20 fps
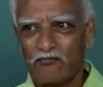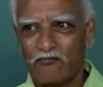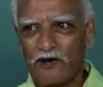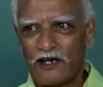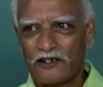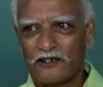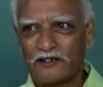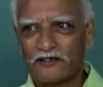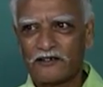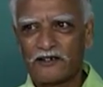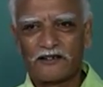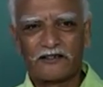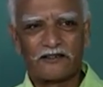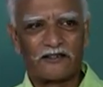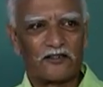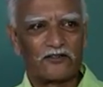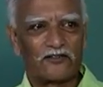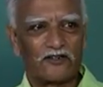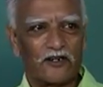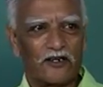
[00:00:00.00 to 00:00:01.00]
by the sixth
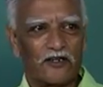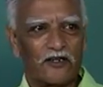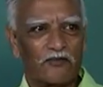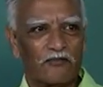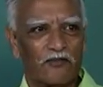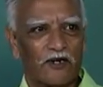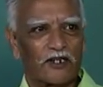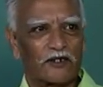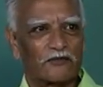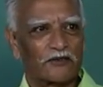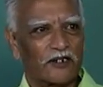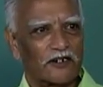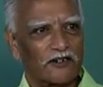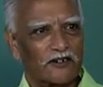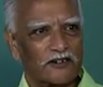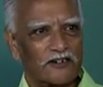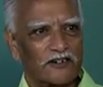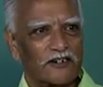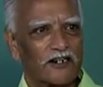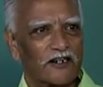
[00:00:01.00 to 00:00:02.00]
century becomes a
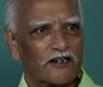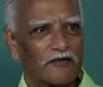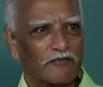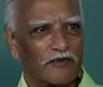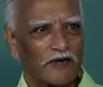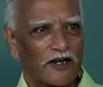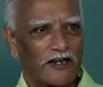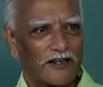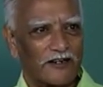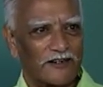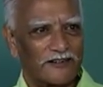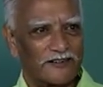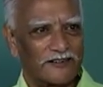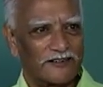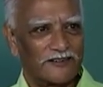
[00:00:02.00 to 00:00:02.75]
Christian empire.